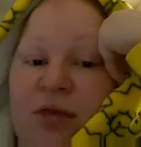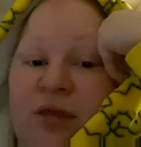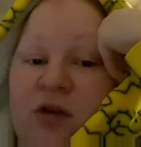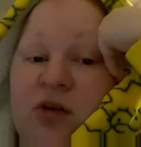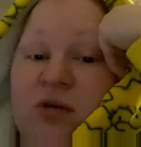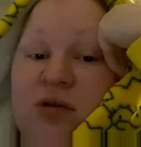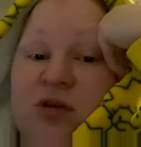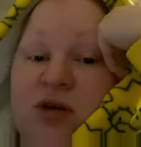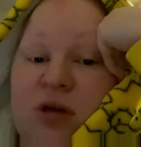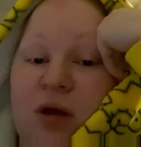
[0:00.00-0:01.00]

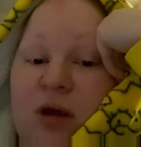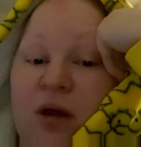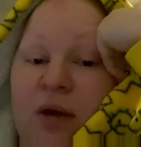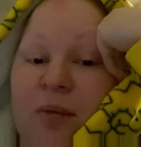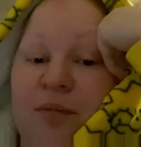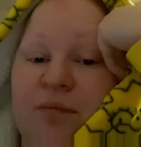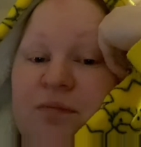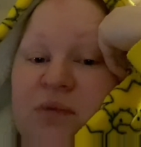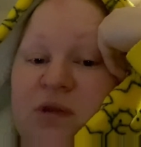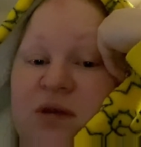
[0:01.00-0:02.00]
judge
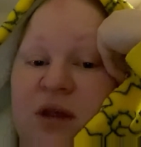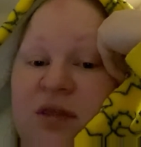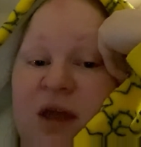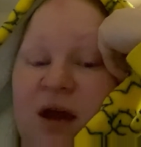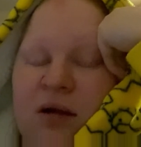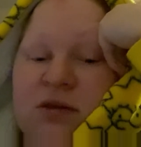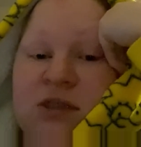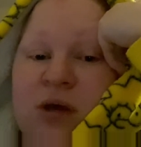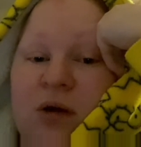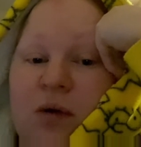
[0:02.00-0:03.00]
said that.
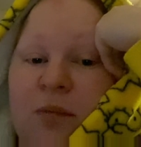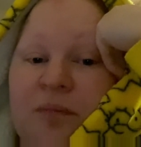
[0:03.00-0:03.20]
So